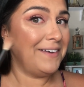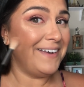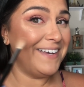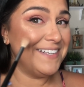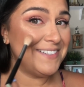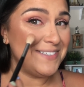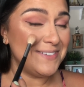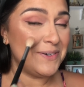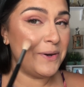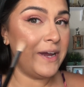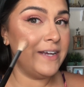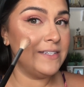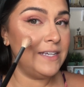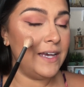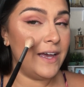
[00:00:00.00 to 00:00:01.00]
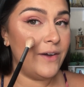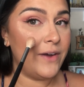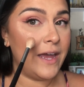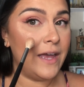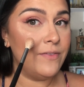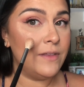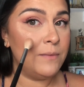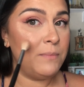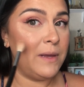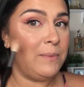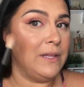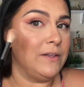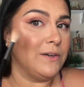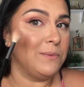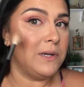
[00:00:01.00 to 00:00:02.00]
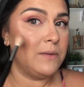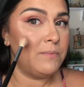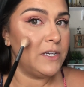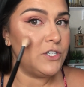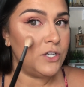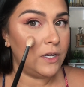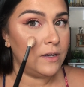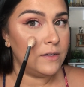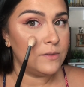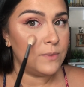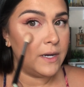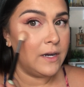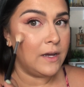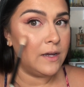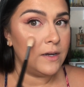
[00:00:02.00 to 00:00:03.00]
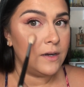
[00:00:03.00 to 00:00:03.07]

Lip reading: It's crazy. Okay, and then maybe a little bit on my cheek, because why not?